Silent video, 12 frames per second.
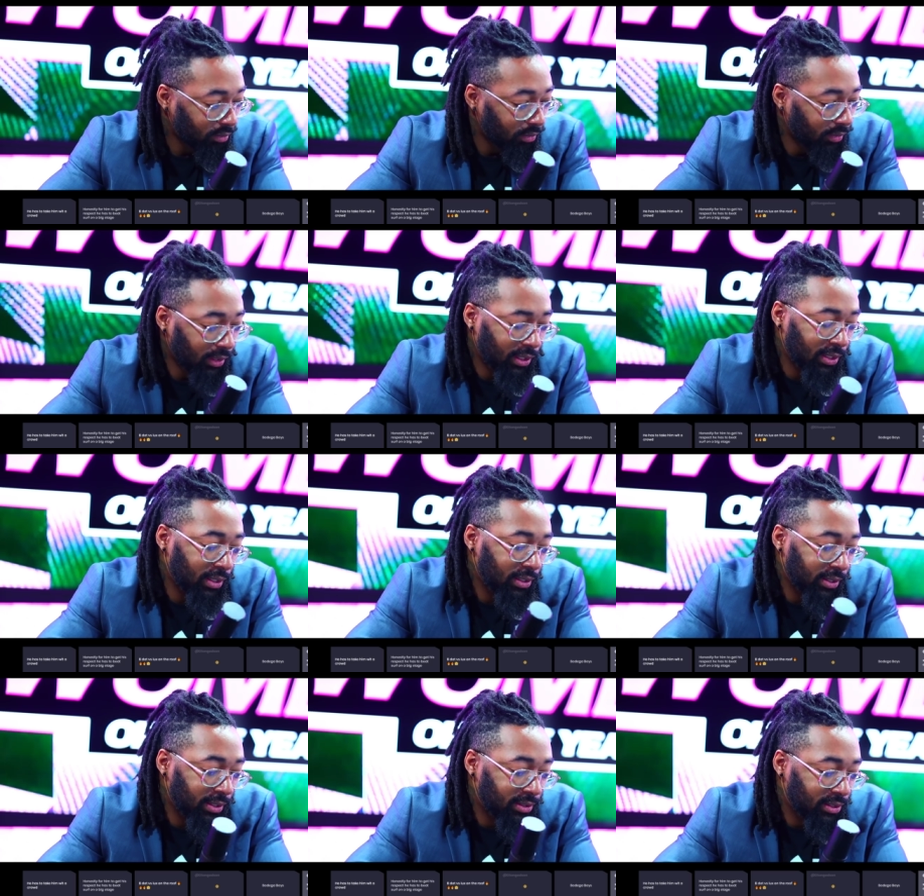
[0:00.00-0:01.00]
it, it,
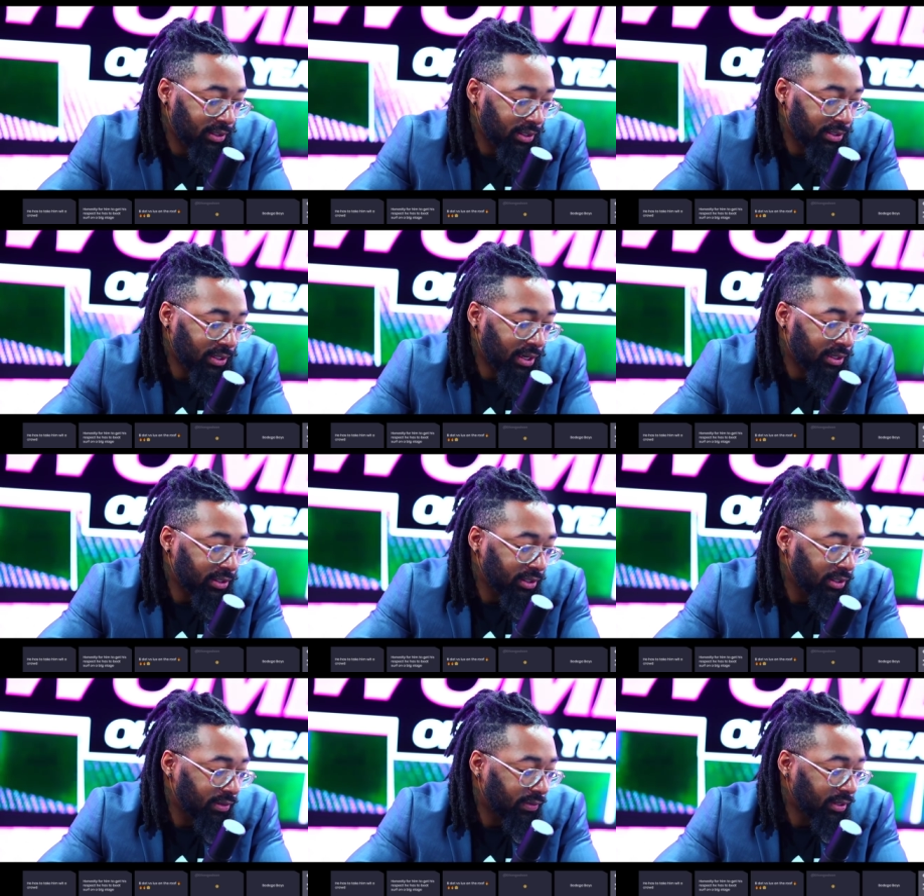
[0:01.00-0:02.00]
it's it's not looking
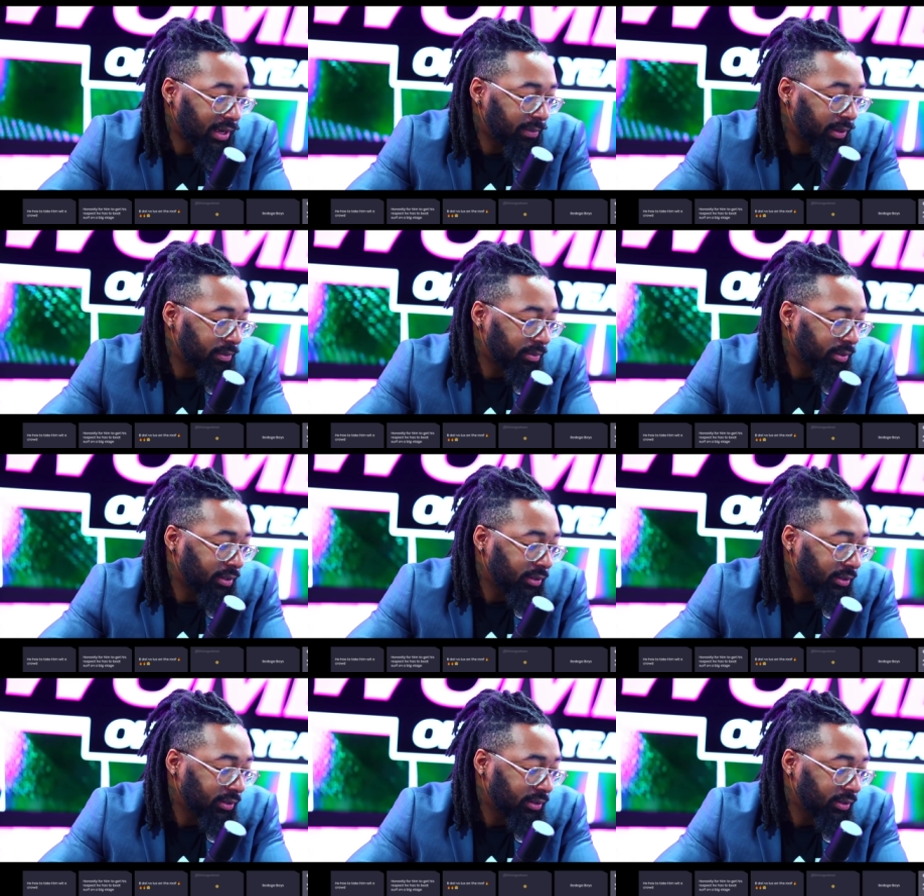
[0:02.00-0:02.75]
good for a lot of people, bro.